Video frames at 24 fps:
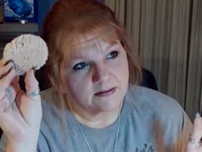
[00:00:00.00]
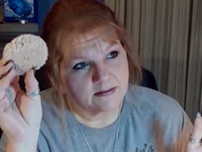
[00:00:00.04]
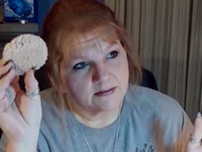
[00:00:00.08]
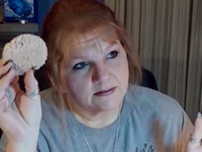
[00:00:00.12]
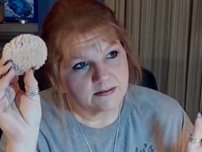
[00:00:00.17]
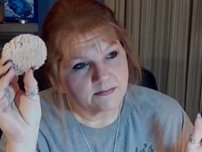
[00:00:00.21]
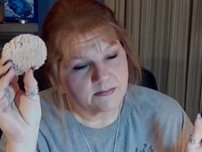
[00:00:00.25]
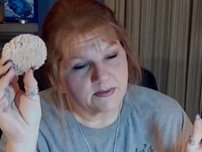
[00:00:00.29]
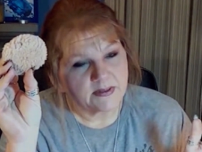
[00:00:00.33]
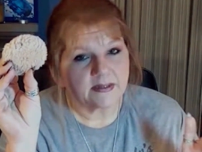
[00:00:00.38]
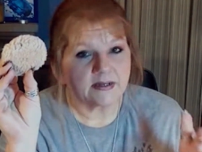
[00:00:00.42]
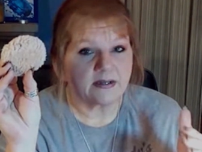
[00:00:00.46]
it
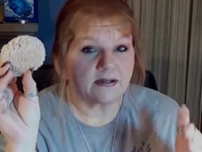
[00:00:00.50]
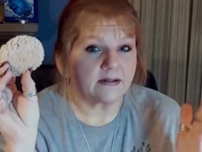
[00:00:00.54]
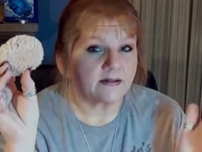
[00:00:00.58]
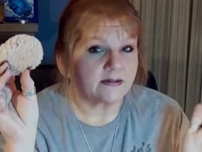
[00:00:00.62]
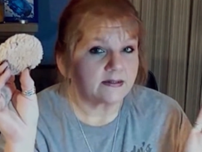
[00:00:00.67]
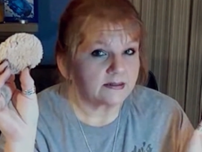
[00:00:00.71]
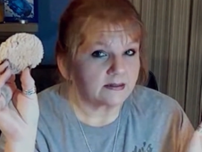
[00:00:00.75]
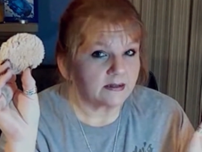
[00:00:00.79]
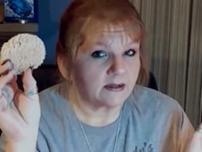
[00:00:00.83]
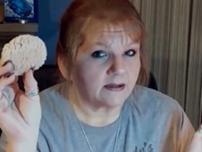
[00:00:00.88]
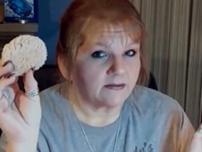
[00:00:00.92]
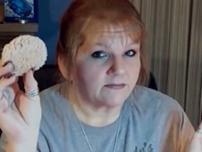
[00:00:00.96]
looked like
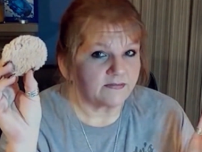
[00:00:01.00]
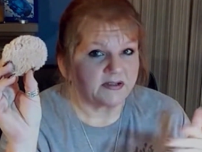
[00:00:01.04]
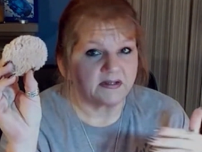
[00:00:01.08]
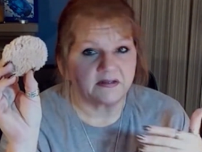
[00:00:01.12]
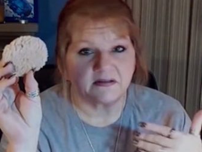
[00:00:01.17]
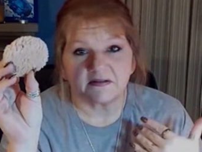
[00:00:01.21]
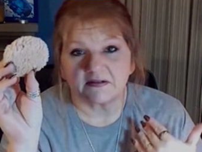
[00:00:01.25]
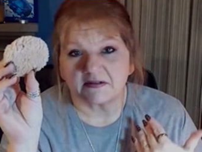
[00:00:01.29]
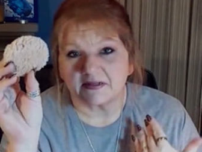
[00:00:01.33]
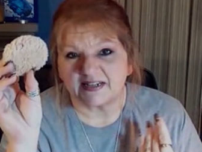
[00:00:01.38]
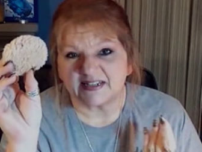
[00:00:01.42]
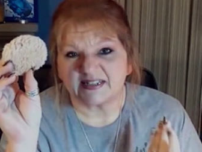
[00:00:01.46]
salmon to me.
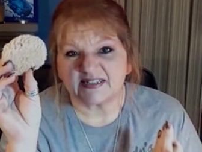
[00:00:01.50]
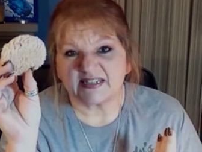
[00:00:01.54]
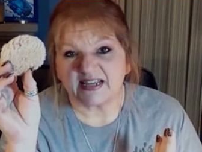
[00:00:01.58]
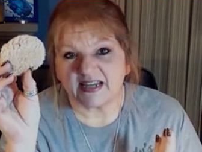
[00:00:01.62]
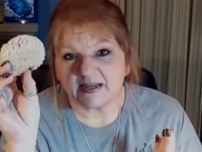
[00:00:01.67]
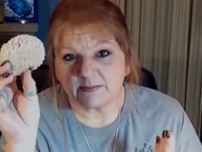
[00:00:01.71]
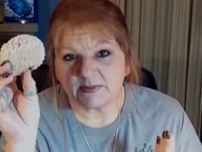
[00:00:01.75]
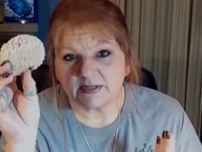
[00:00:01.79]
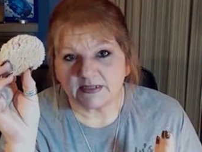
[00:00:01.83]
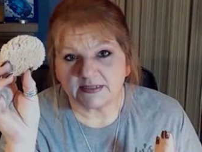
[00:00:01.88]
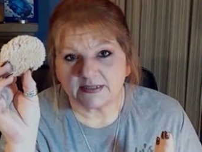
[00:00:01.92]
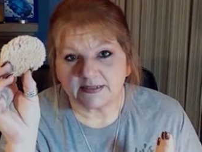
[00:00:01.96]

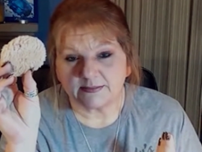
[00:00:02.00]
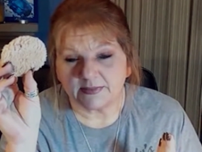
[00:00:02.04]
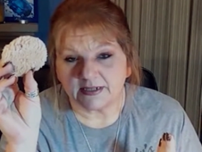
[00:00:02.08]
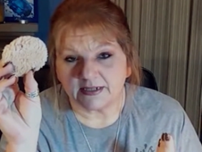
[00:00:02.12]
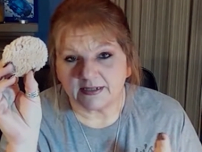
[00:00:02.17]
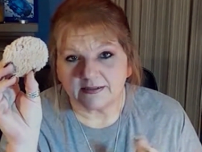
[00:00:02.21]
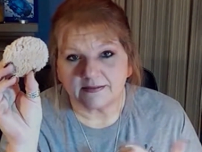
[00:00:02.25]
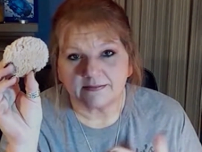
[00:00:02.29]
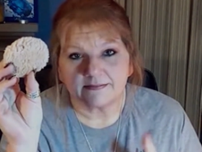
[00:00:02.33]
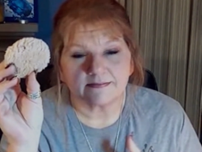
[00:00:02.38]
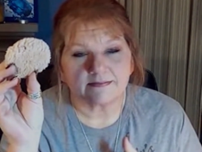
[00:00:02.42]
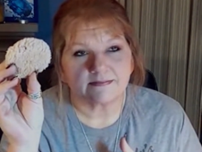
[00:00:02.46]
Tile,
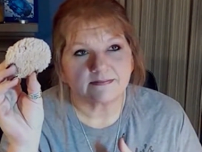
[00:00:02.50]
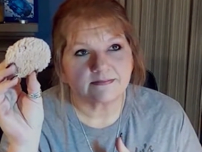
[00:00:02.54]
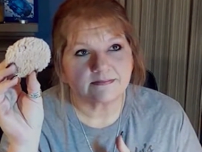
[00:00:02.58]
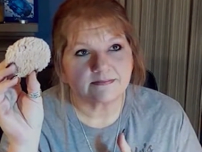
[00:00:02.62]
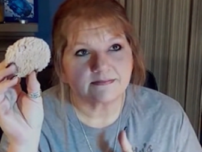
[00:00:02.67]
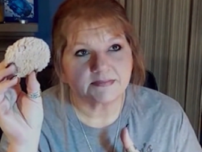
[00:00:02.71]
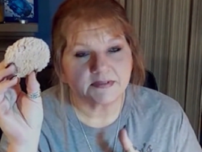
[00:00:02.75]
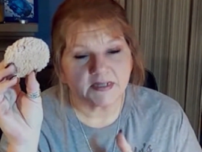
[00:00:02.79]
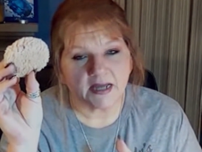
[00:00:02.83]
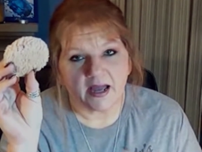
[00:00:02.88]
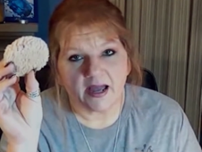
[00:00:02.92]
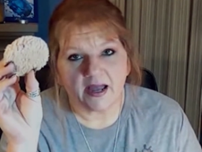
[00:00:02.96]
the whole
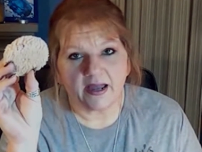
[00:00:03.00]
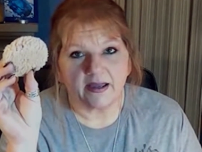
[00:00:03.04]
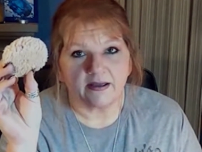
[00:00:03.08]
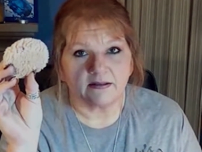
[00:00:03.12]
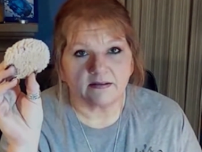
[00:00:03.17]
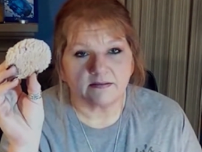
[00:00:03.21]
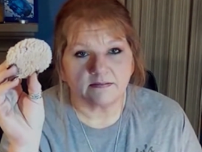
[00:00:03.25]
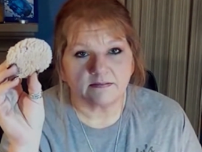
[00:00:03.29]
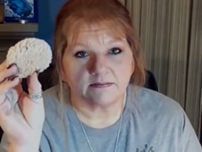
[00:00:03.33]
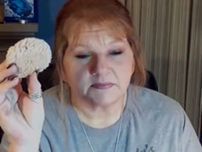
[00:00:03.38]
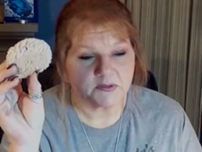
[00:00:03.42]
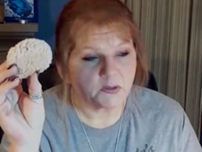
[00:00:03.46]
thing,
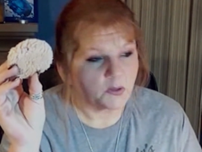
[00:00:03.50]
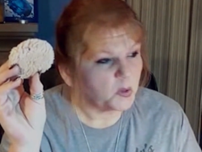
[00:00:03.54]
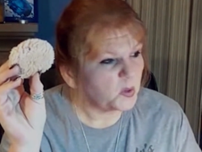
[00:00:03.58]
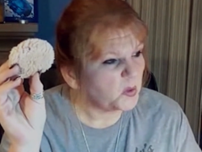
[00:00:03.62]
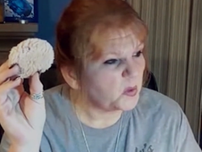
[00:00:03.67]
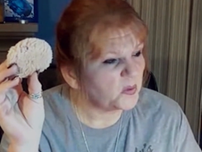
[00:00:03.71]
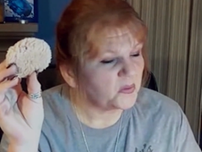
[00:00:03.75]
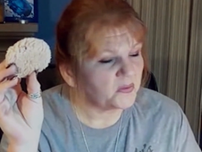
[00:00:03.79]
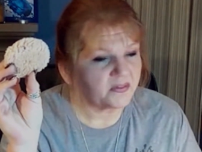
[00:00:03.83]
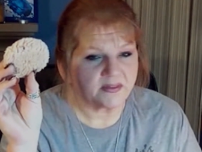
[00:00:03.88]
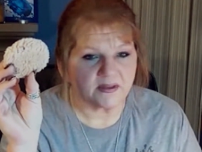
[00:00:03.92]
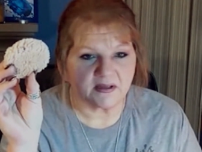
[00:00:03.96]
the
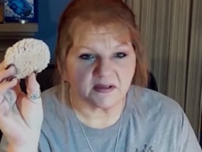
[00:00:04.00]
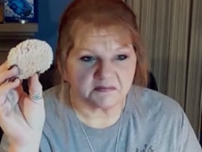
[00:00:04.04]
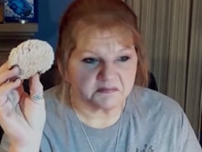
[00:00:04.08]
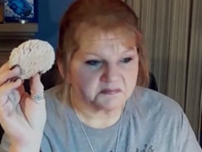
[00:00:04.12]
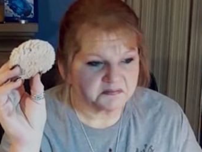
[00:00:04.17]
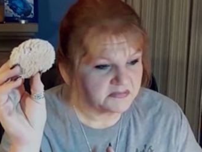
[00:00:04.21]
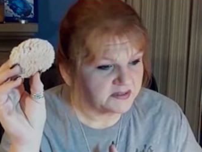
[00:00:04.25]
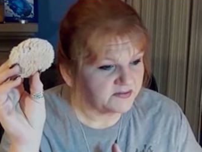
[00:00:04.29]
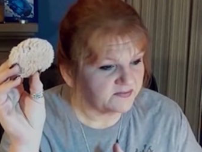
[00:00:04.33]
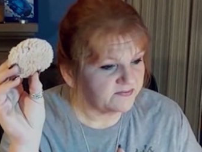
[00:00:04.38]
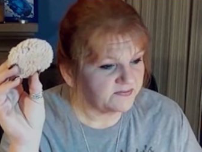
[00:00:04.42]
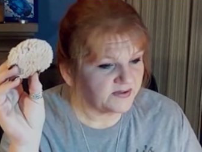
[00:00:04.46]
vanity,
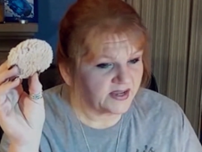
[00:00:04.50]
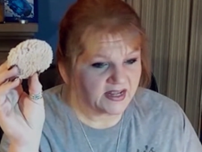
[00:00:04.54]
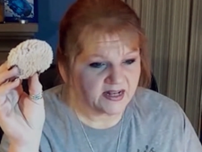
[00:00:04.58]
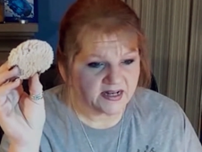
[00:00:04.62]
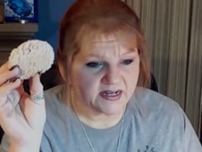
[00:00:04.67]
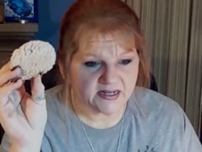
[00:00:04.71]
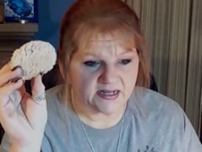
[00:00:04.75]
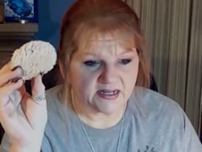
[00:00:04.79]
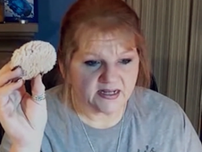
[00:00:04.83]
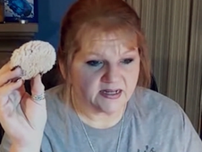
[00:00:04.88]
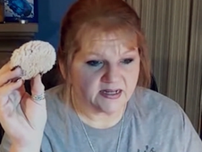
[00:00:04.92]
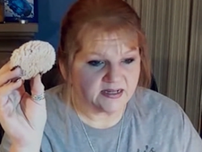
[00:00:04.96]

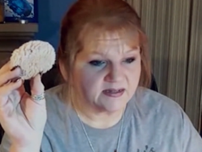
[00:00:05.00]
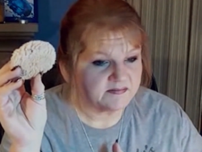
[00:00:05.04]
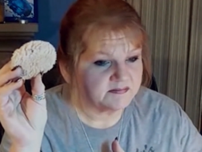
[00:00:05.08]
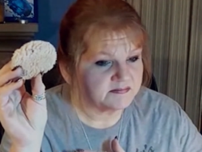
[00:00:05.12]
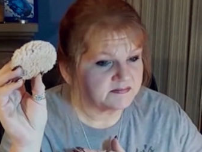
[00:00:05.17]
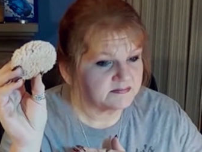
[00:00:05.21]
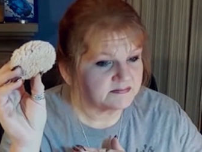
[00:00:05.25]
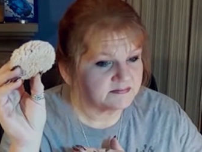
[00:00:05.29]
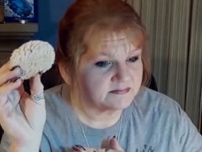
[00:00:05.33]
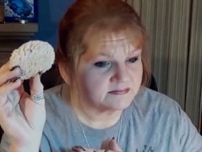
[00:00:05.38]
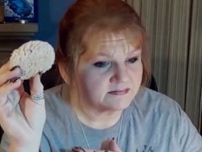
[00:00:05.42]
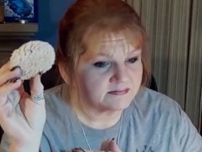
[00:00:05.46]
everything.
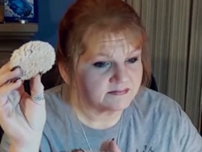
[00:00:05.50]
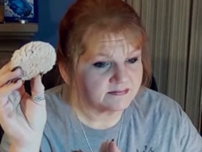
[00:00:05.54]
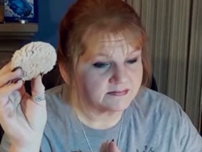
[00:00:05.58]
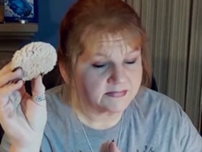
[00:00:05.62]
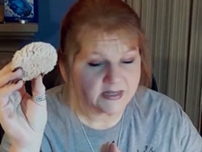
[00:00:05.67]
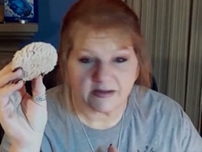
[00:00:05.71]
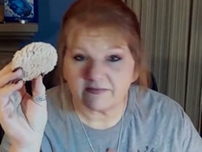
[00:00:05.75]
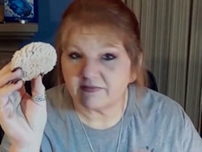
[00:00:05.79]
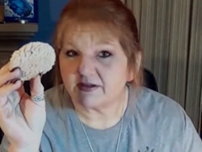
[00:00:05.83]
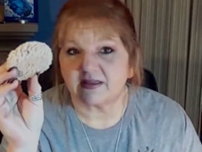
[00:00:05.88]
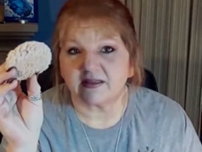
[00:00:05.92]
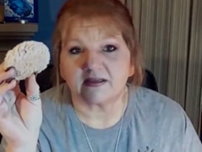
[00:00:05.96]
Everything
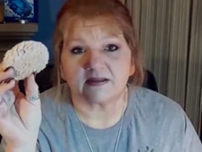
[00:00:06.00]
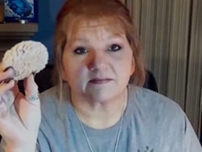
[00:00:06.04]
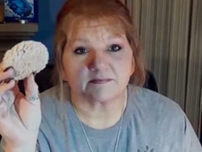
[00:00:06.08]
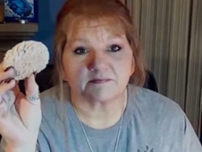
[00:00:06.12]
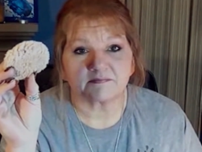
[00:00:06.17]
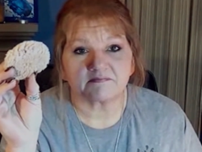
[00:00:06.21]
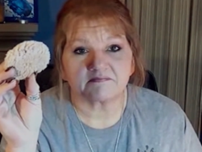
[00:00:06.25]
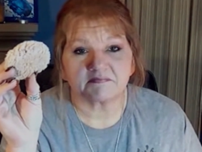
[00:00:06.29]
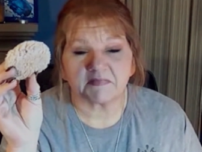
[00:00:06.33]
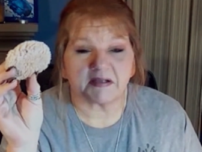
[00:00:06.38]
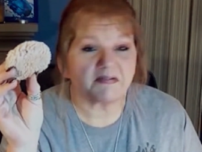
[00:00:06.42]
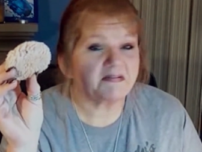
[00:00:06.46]
was
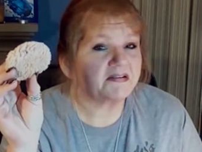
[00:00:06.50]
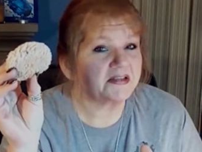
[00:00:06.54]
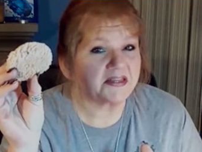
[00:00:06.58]
tile.